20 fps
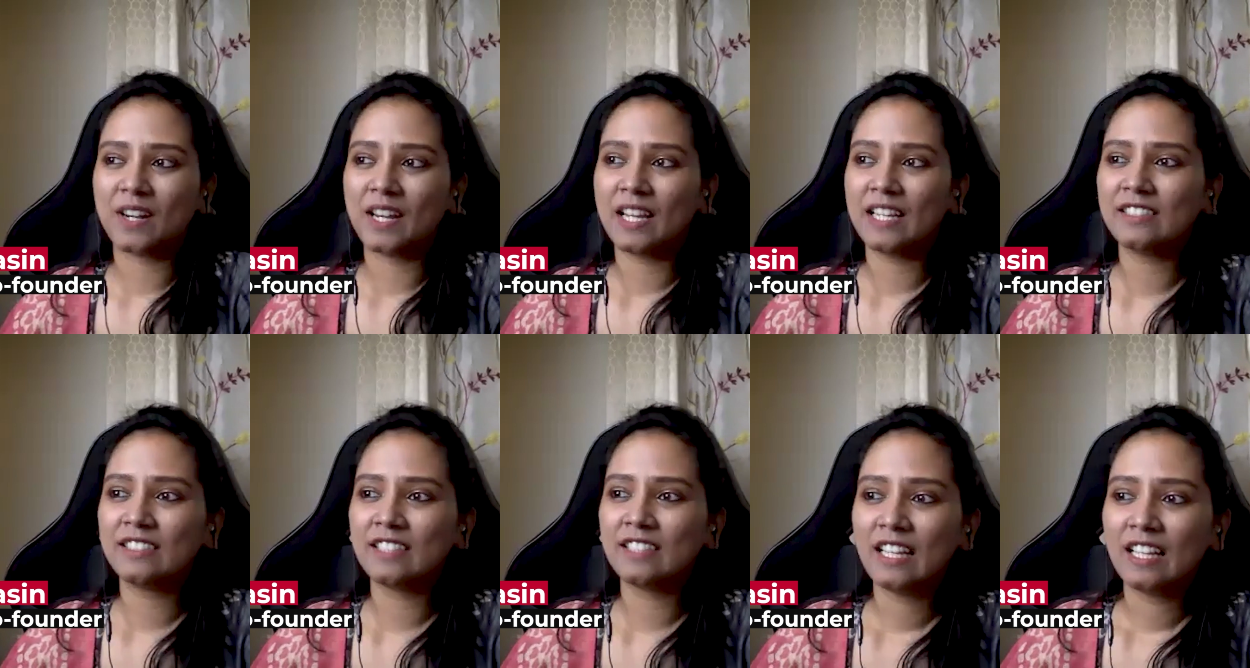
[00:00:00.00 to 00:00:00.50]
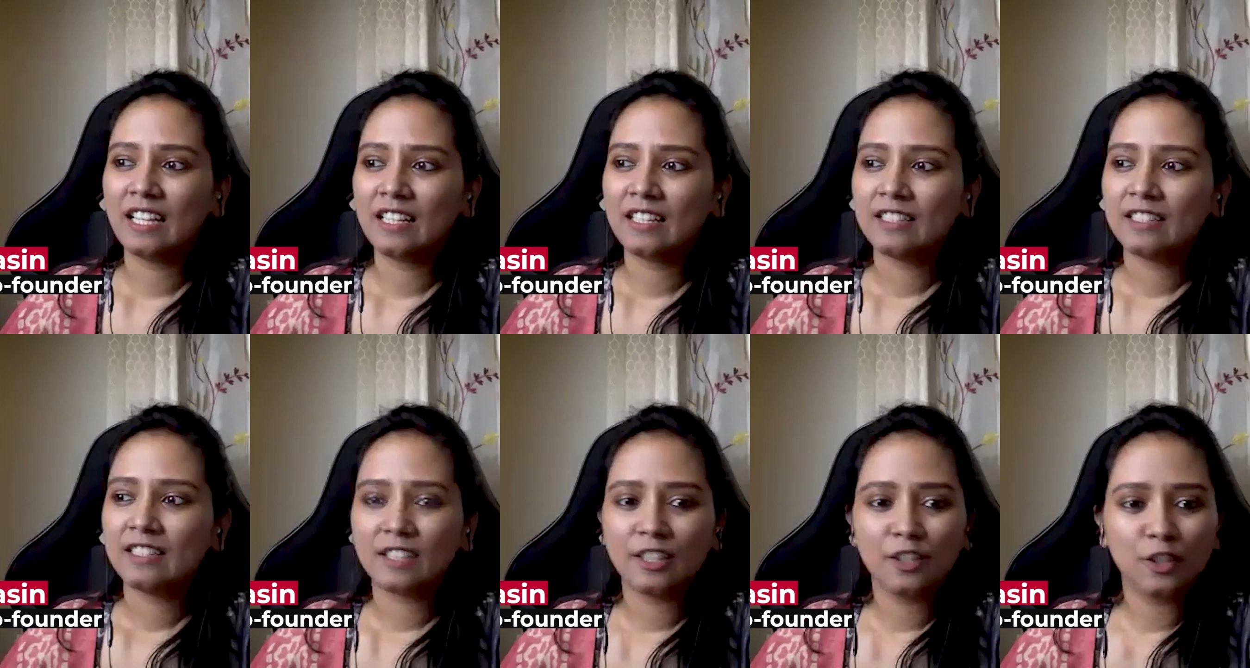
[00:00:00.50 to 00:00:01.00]
And
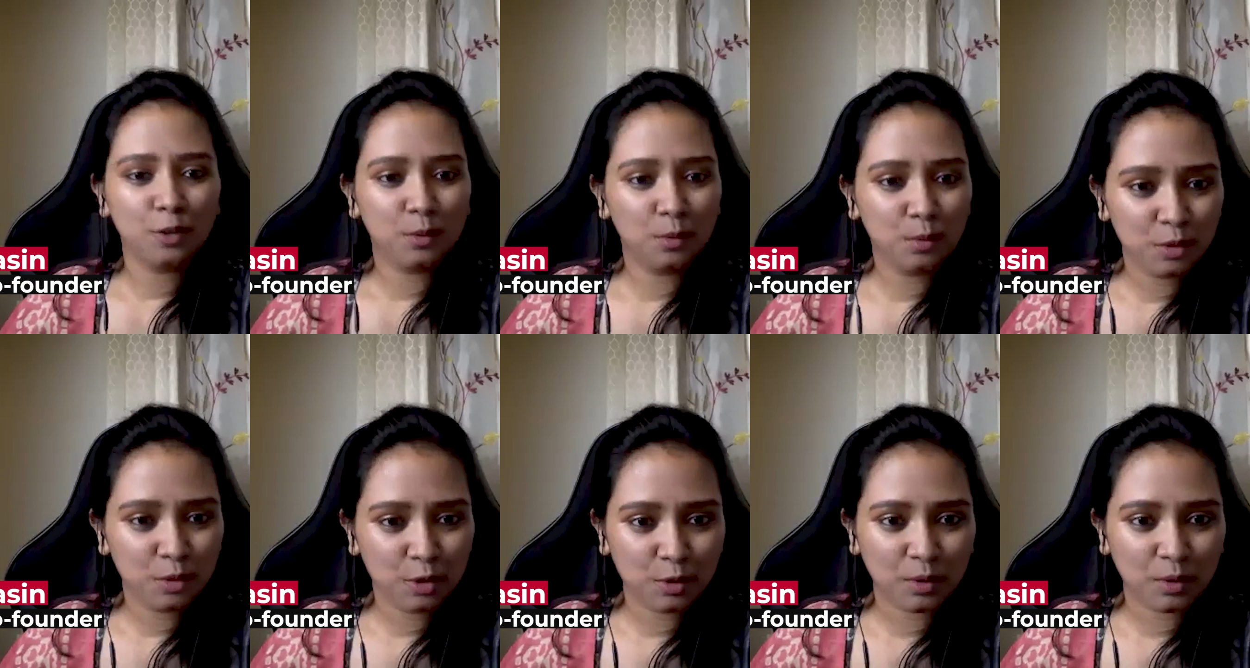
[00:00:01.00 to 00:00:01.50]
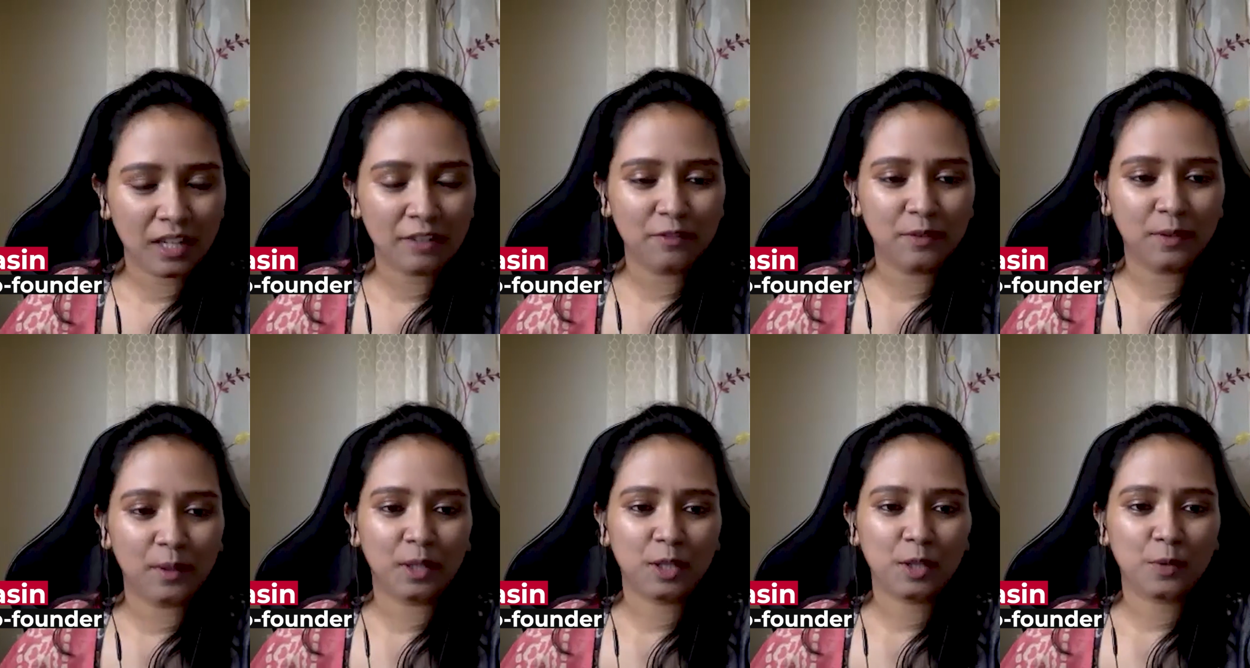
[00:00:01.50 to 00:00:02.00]
you have
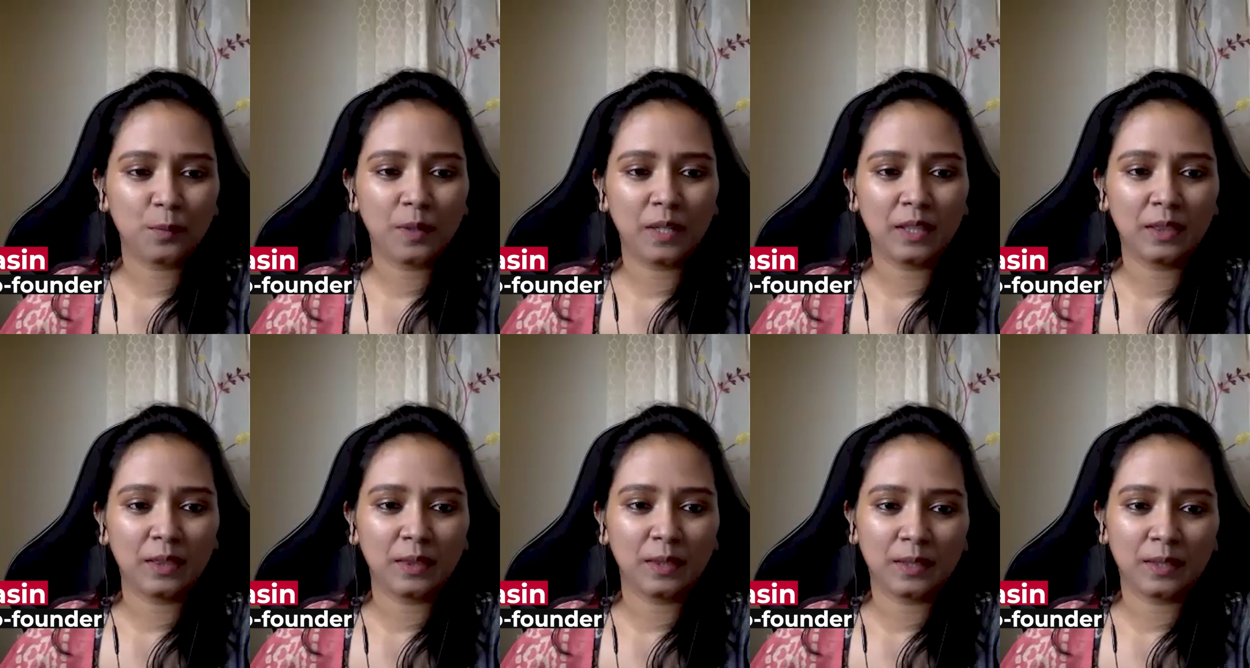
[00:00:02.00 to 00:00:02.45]
worked with